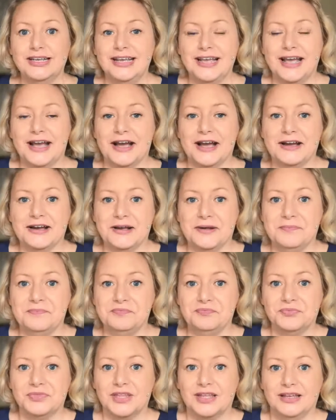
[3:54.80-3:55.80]

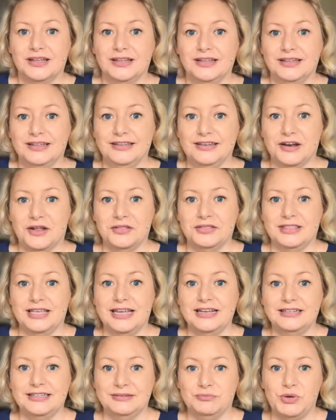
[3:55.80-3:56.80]

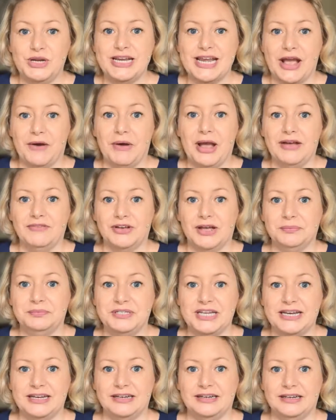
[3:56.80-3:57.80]
we now have
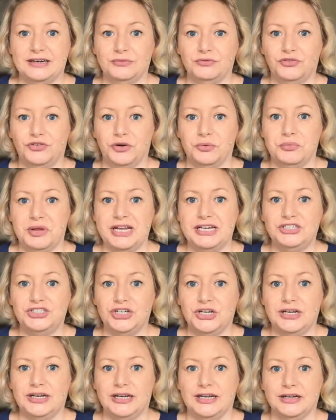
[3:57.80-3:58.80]
updated
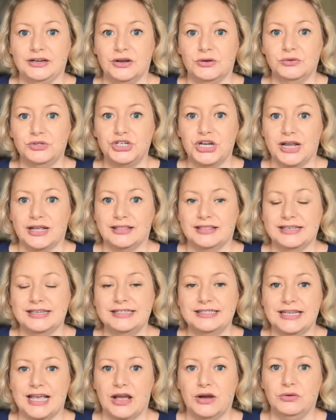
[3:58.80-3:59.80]
information, and go check
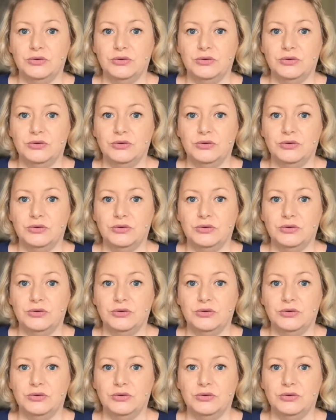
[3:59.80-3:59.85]
this out,